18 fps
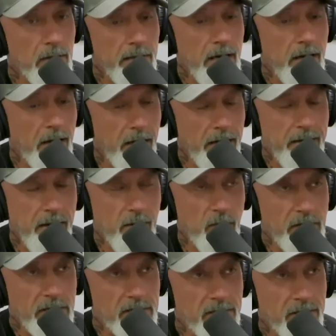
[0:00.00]
Yeah, I can't
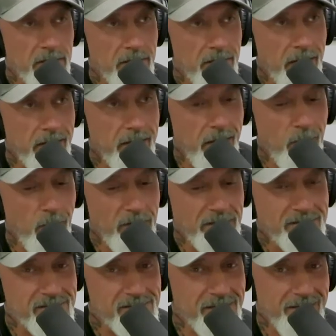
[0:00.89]
wait to I can't
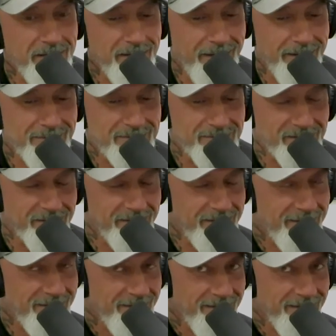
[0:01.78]
wait to see it actually.